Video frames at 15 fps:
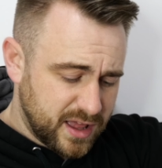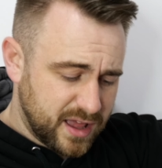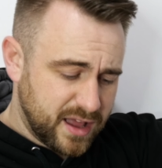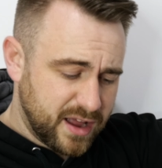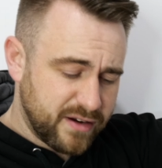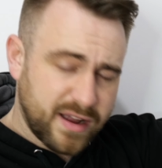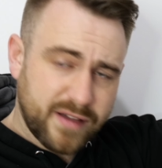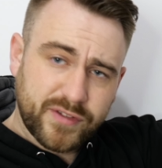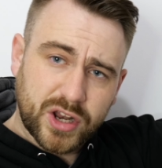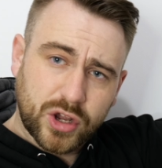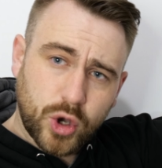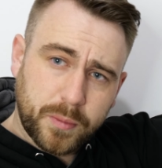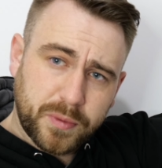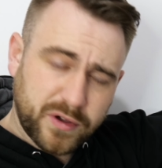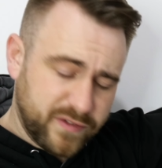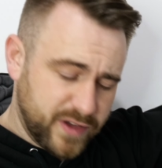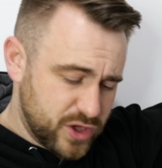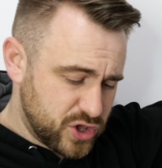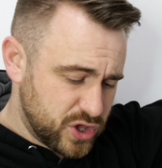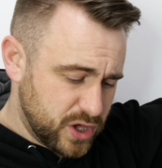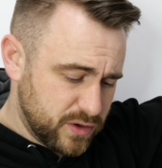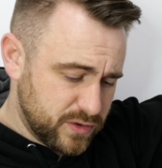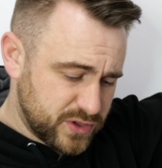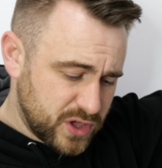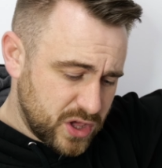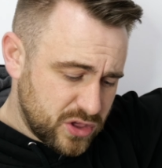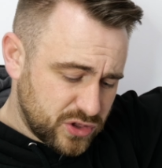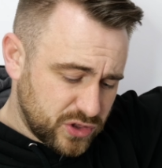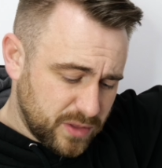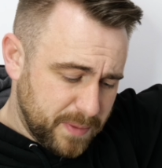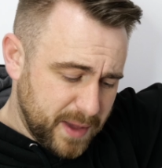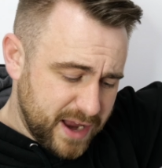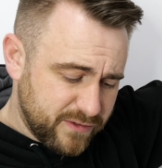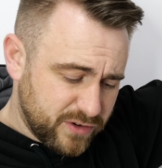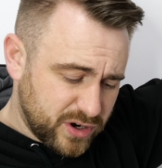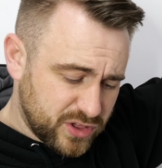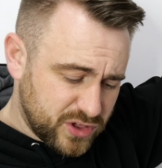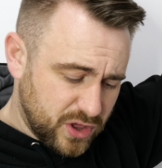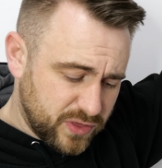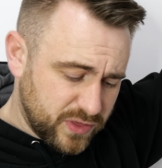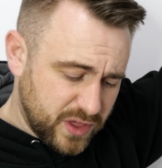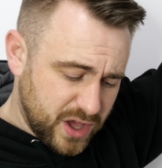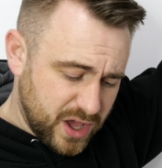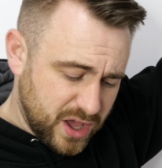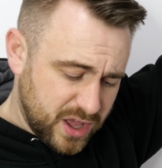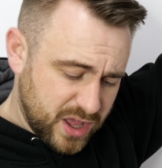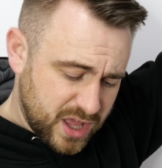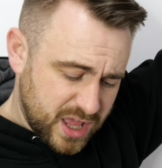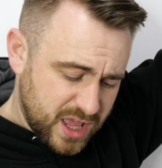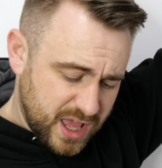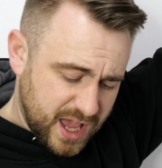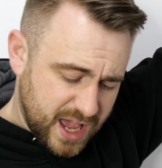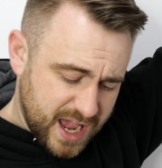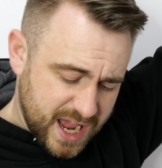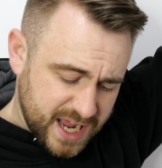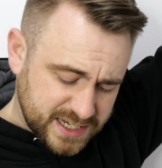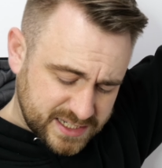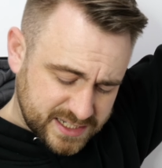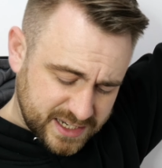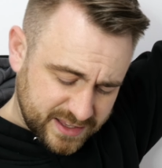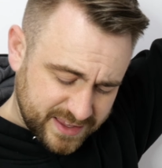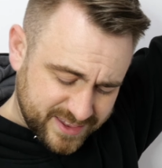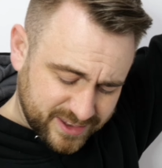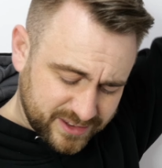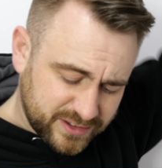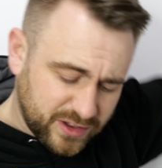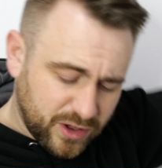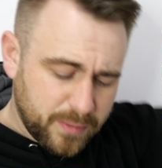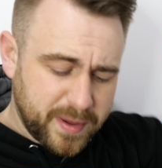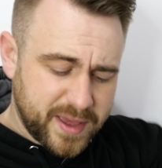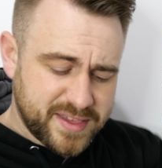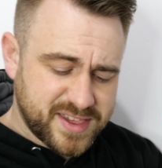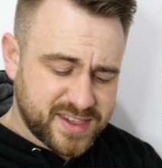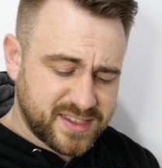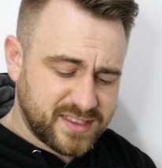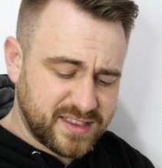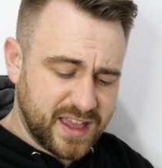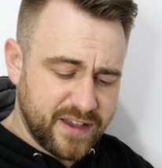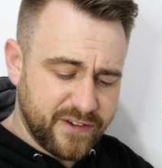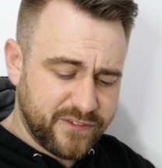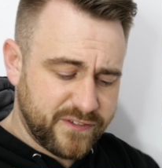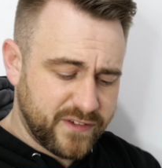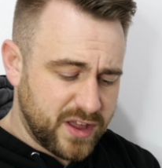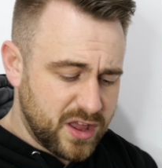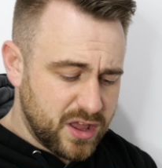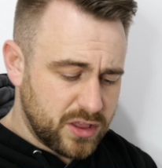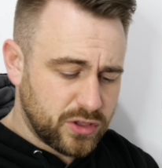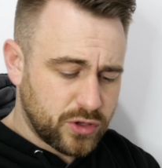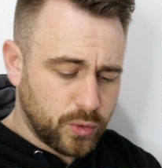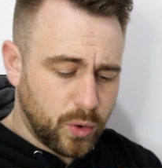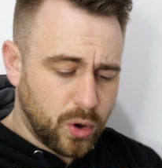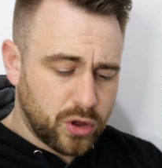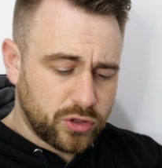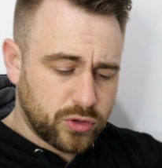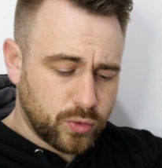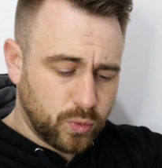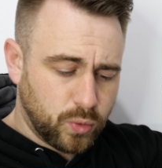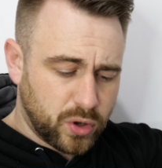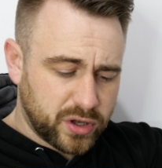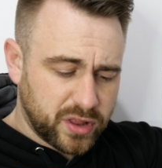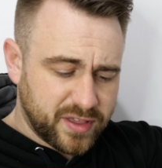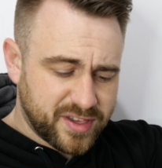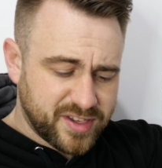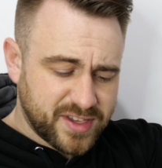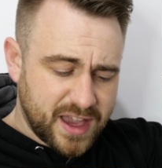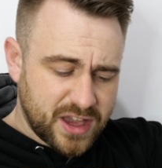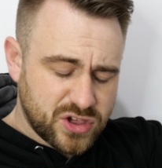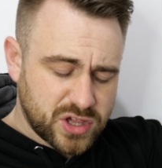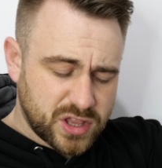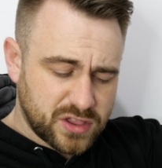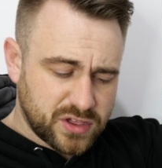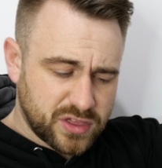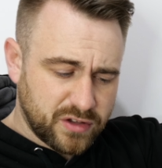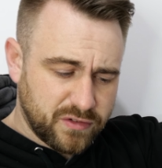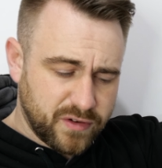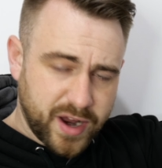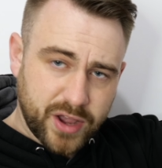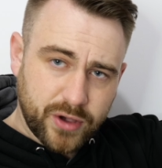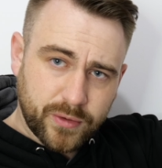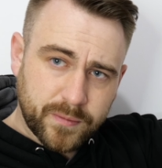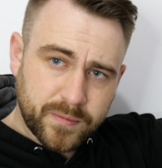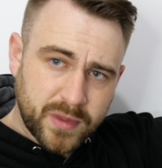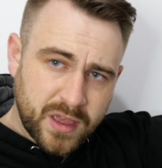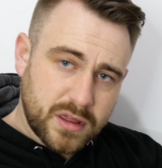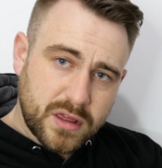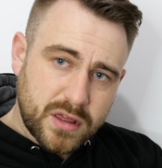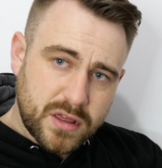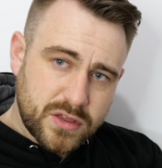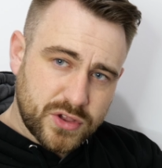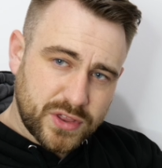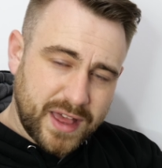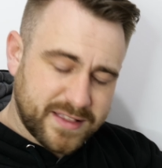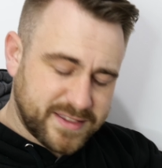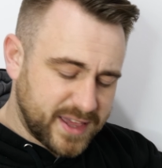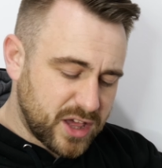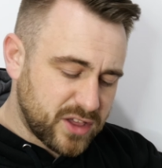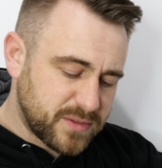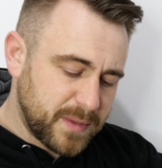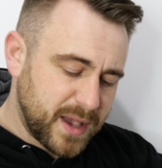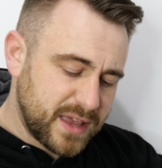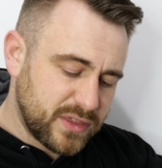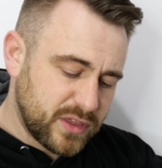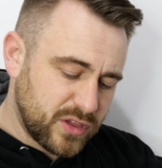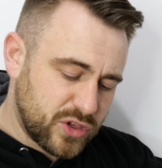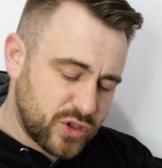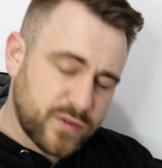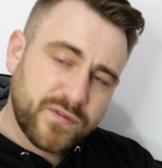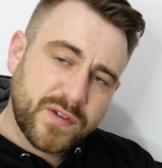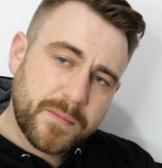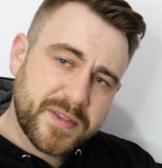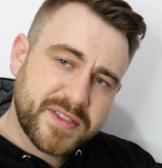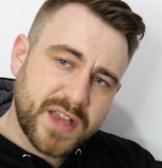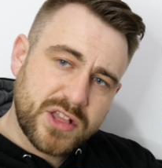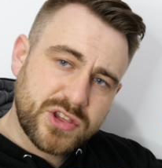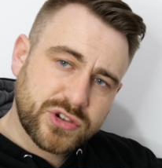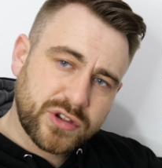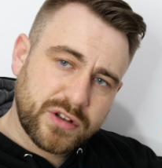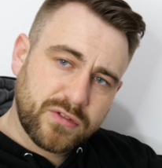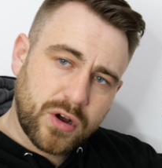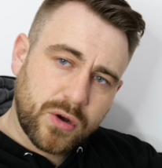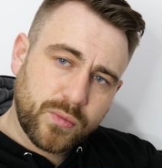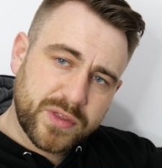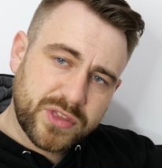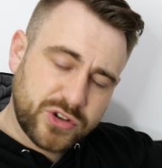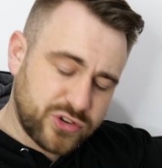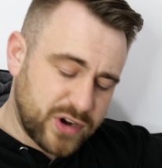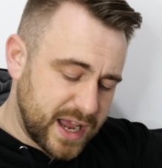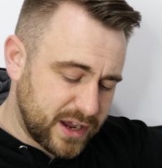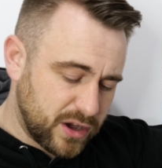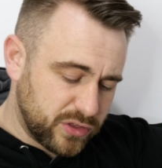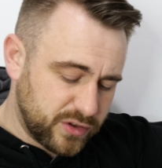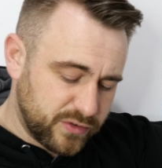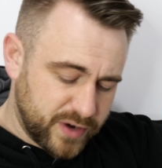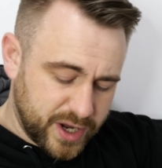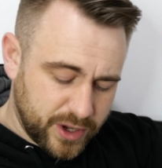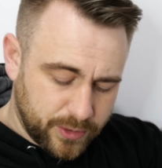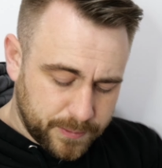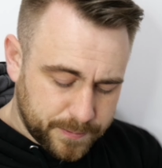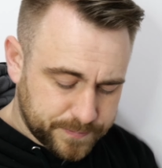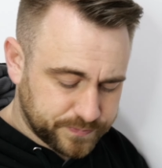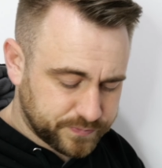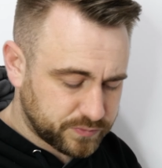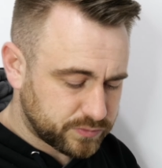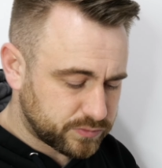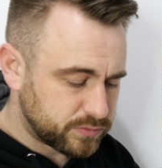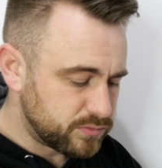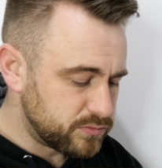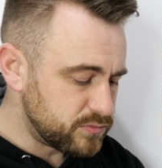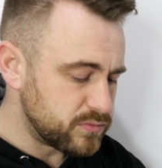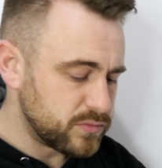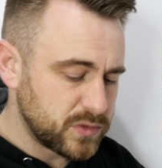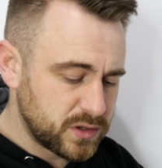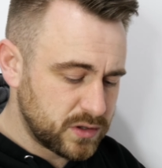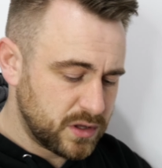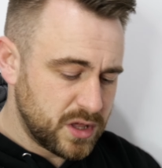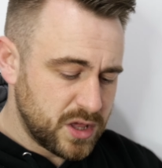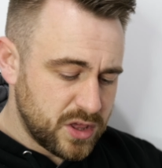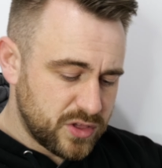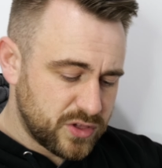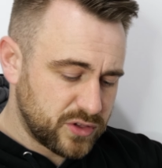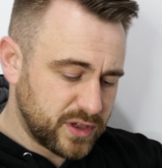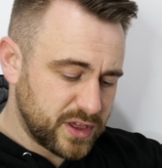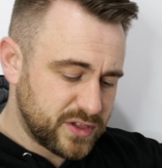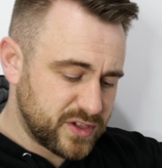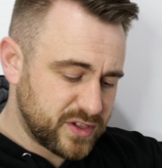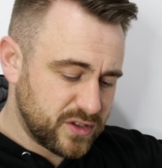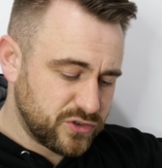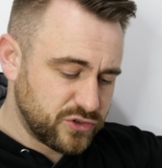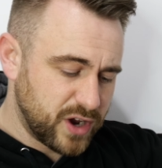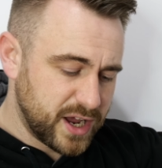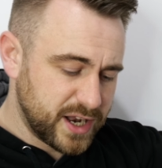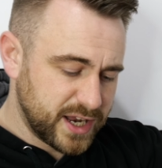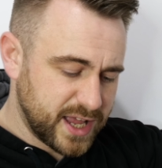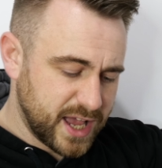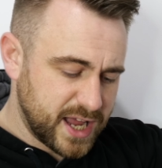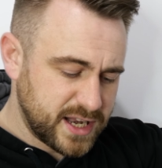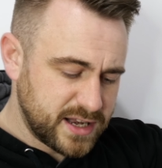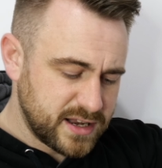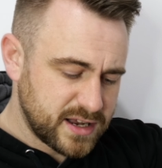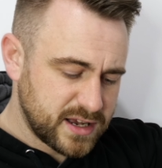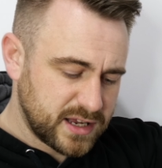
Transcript: are having a couple of issues. So the bait runner's on there and it's a little bit stiff towards one of the sections of the reel. So that tells me that there's something potentially wrong with the drag on the reel. So let's try it again.